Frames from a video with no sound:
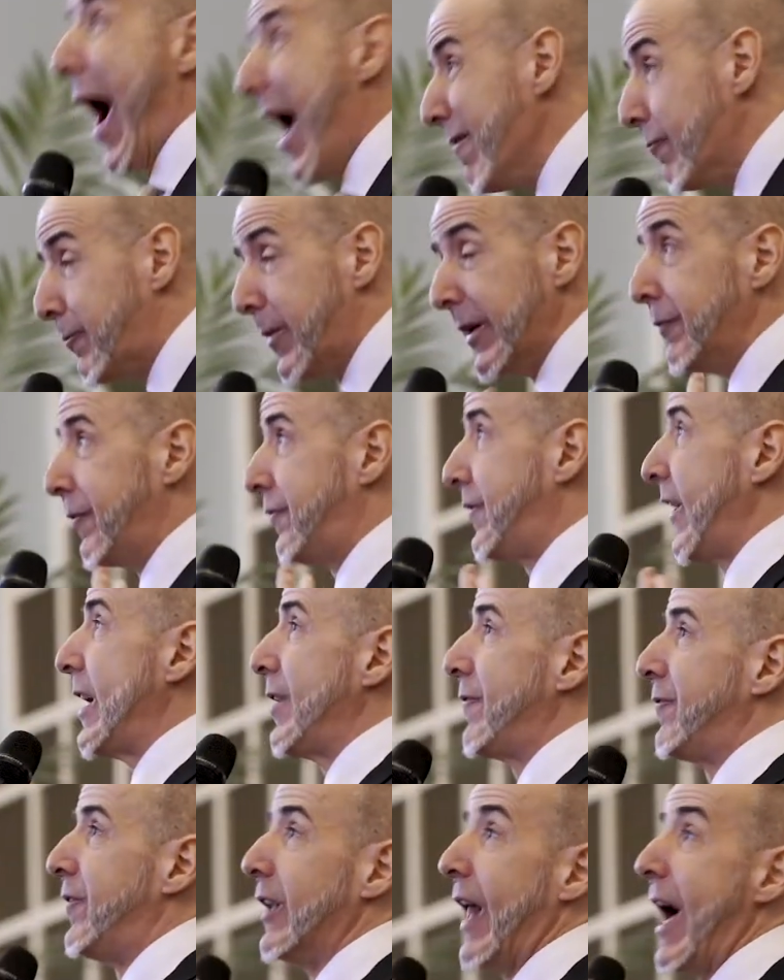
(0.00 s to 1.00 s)
I've been
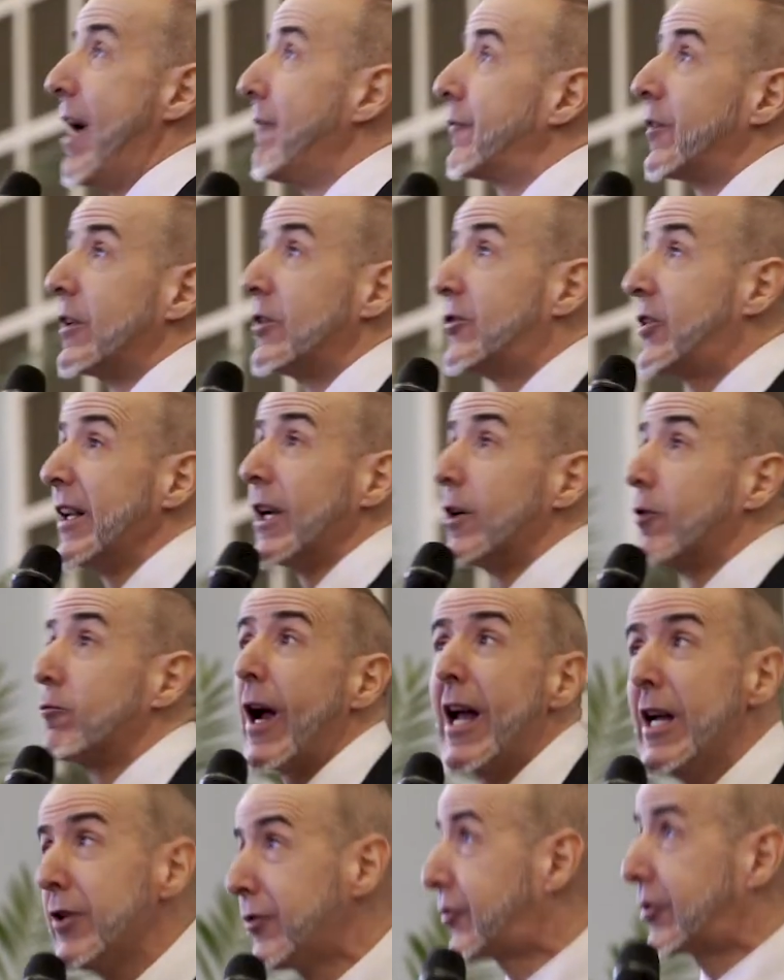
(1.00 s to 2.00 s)
faithful and for
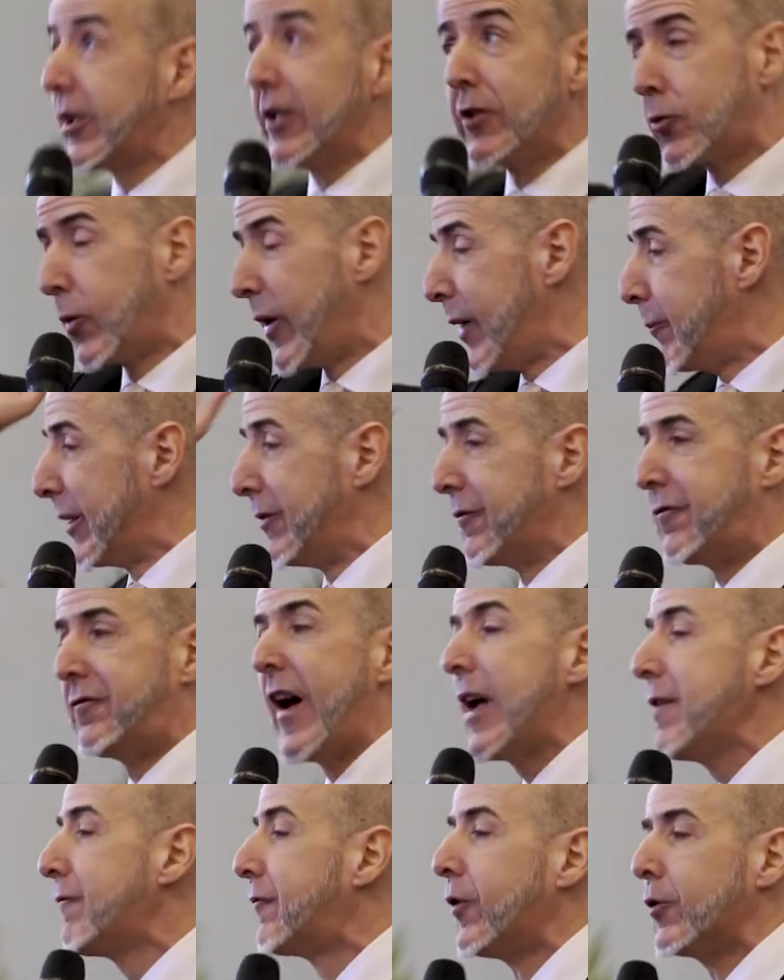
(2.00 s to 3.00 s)
generations we've been
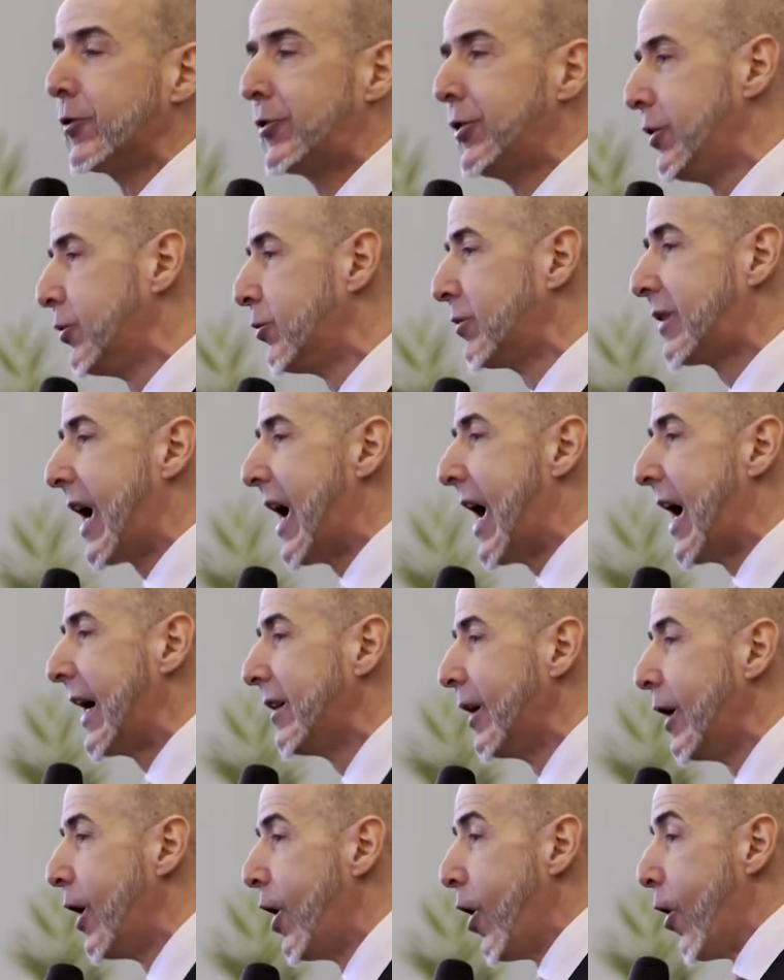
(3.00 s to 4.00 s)
faithful to you,
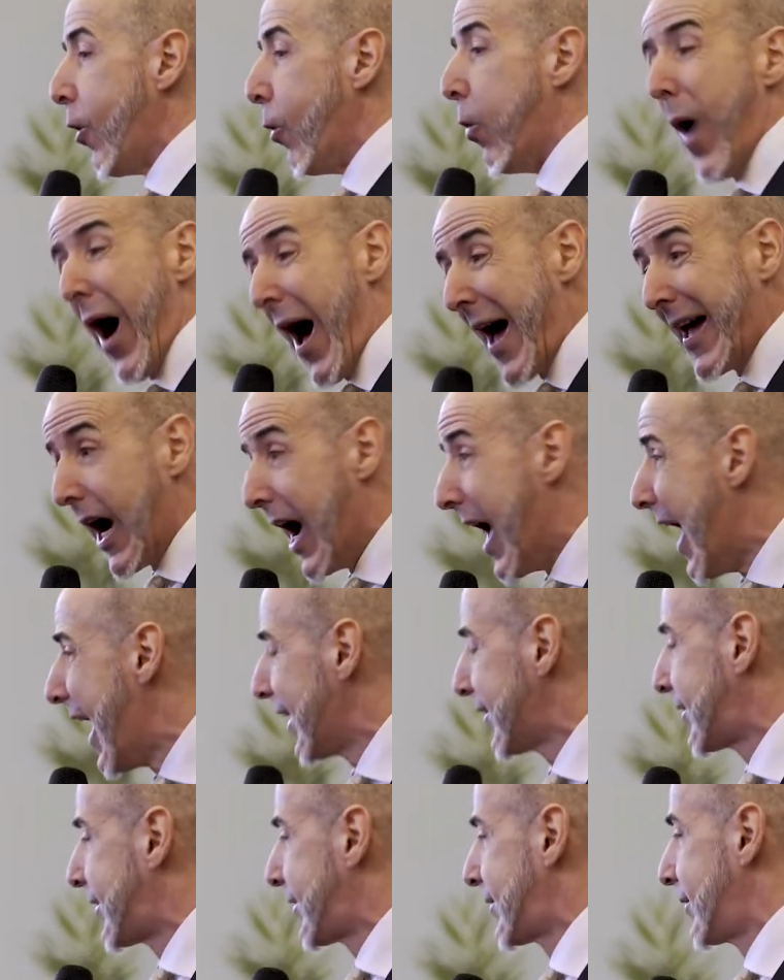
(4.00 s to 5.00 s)
God, why
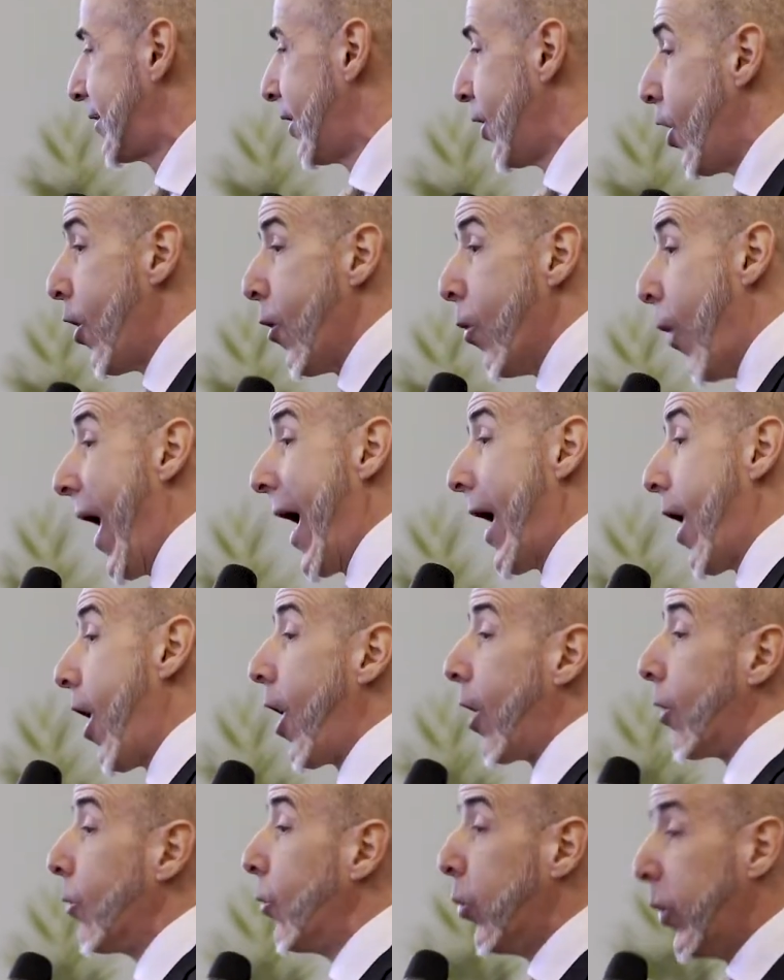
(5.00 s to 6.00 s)
us? Why
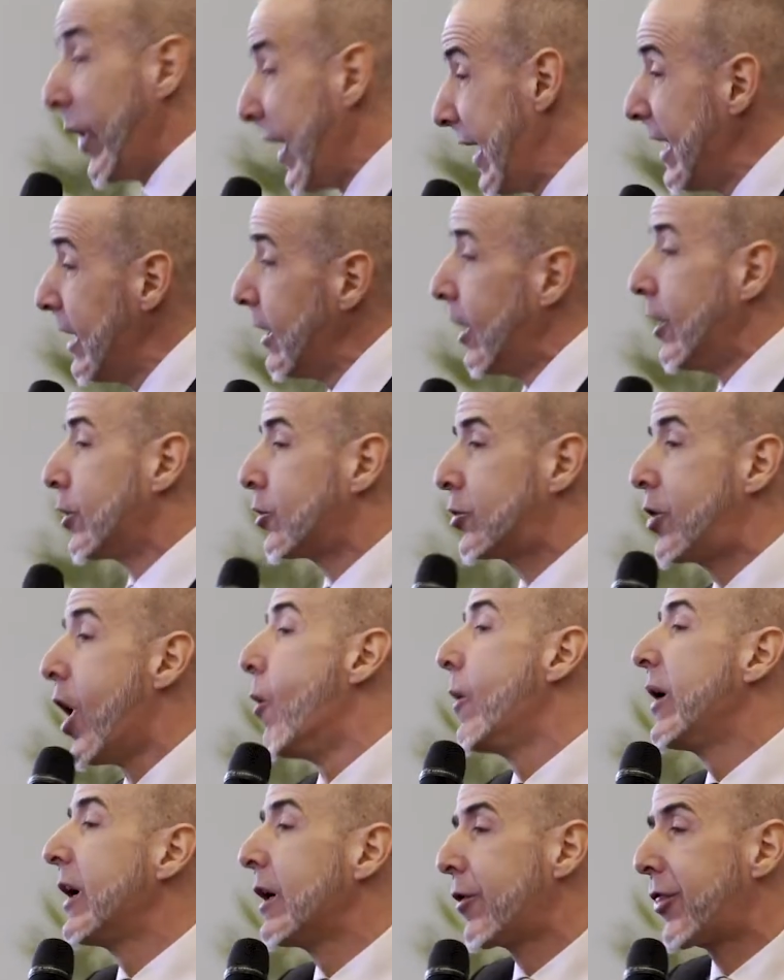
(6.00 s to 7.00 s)
are we
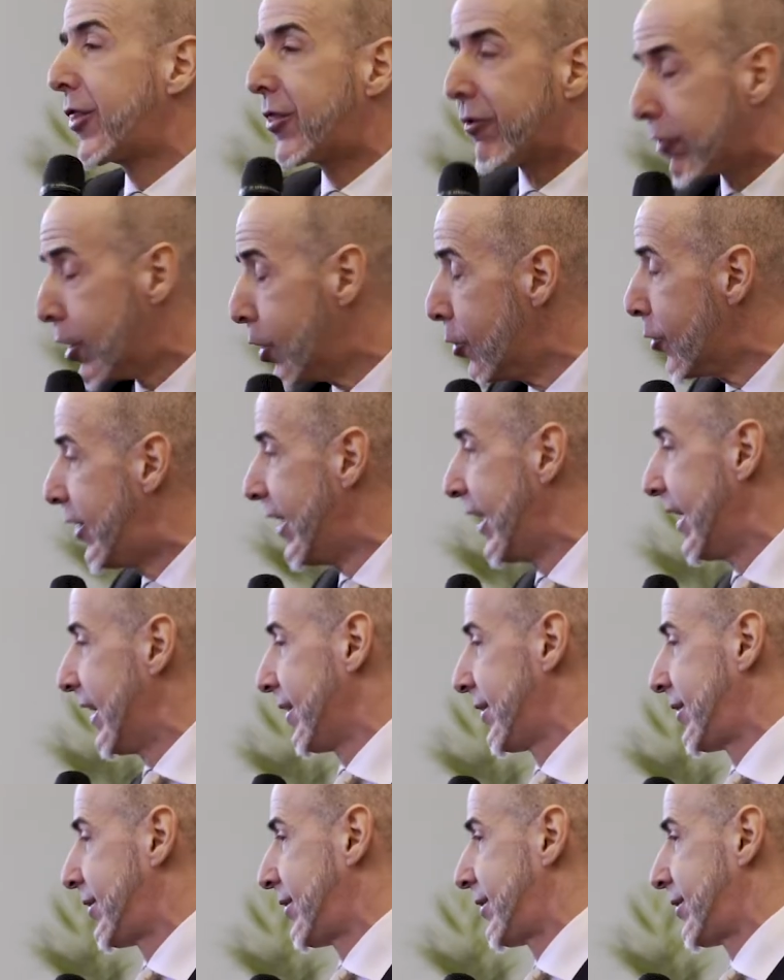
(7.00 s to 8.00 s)
going through
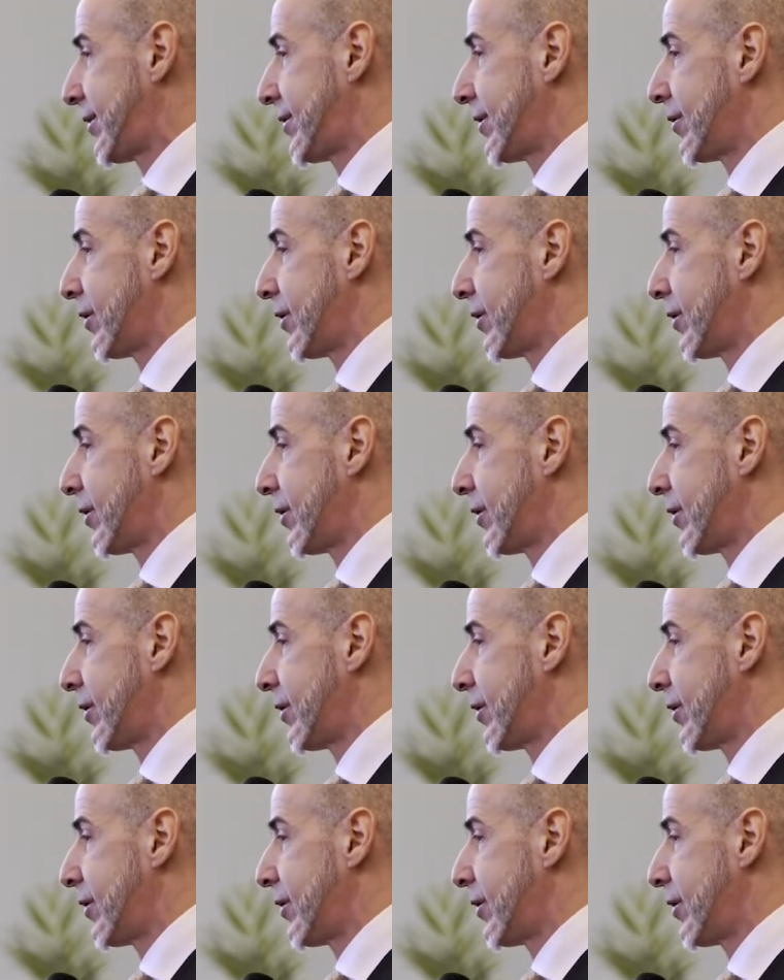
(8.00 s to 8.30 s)
this?